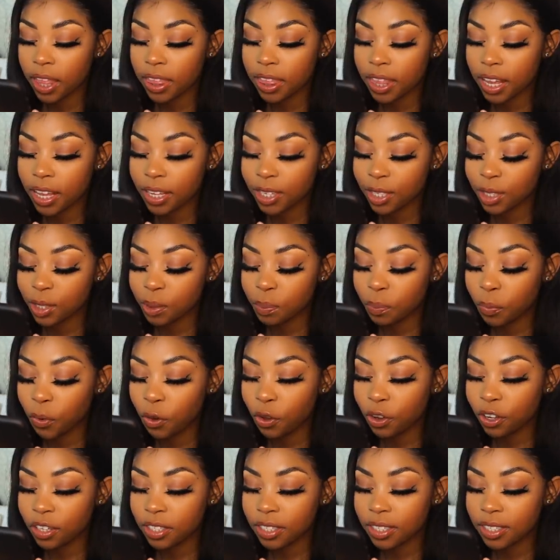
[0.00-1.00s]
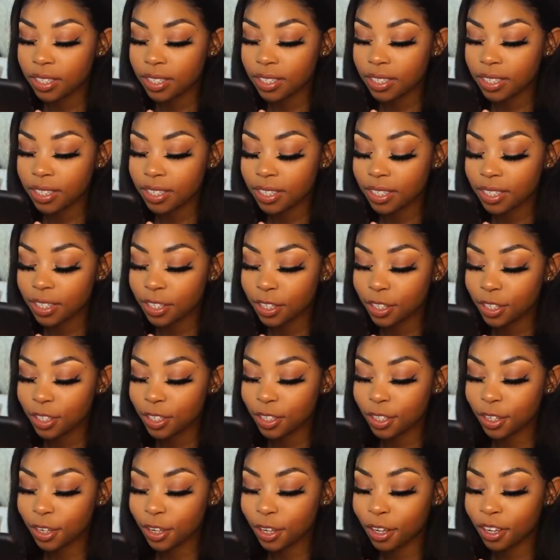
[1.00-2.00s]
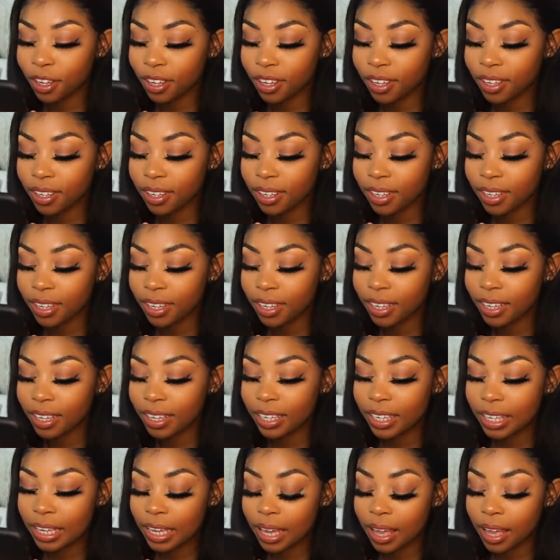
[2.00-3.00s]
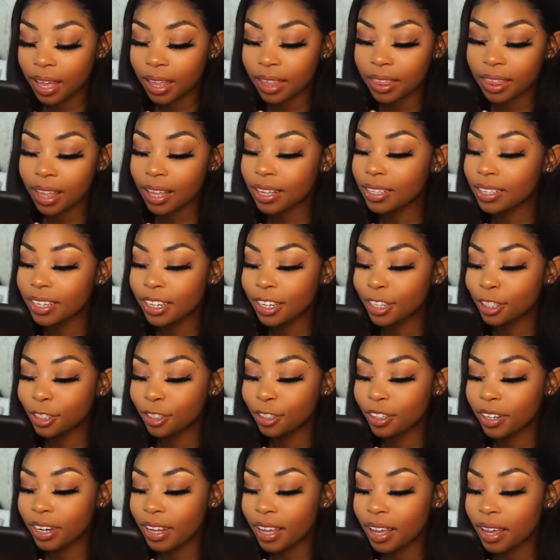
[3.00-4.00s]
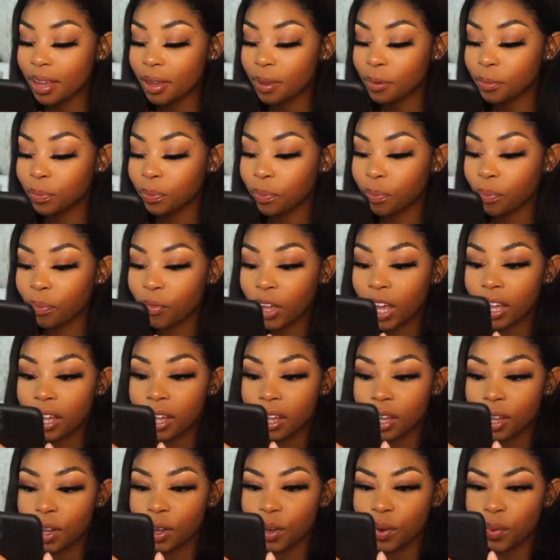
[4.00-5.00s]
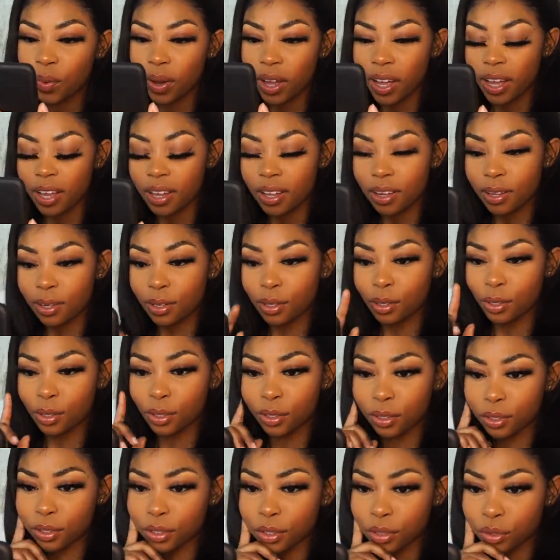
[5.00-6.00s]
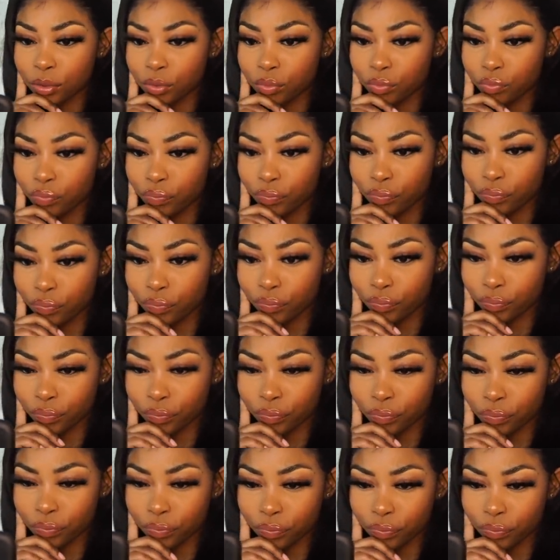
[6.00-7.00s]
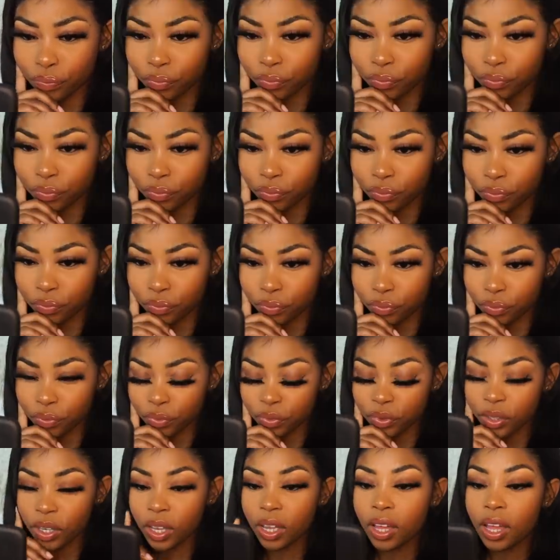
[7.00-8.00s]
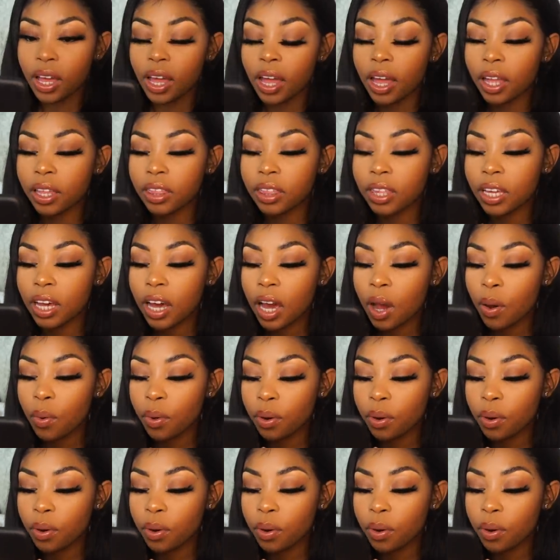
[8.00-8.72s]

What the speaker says: that spot. So, yeah, that's literally it. What else? I think